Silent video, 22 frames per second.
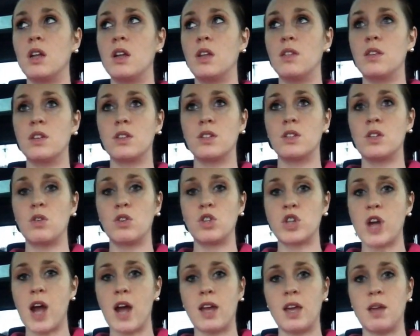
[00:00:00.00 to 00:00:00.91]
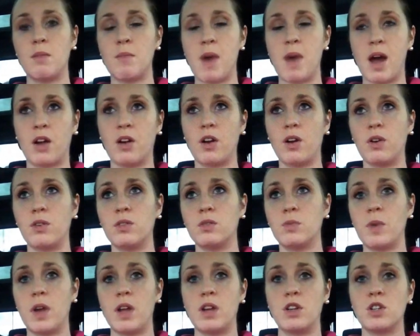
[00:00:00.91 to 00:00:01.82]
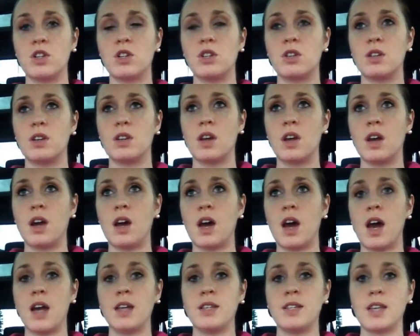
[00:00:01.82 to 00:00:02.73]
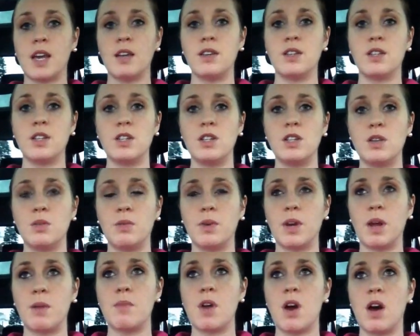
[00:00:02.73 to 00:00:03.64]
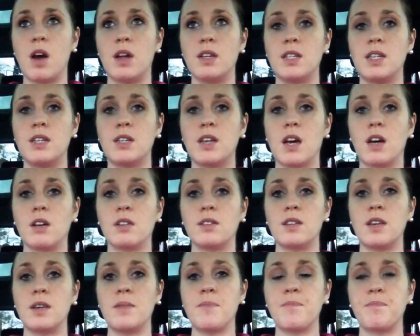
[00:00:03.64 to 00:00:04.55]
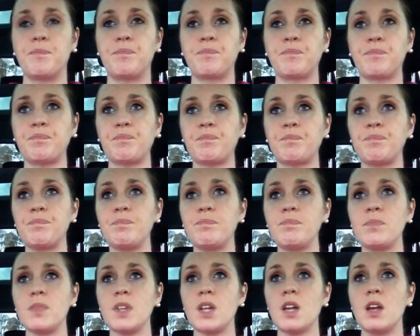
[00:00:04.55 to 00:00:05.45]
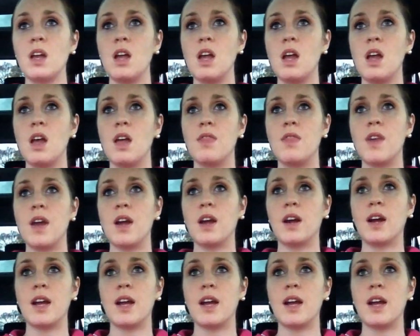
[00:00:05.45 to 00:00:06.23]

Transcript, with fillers: there's no tracking macros, which I tend to do when I'm not detoxing. There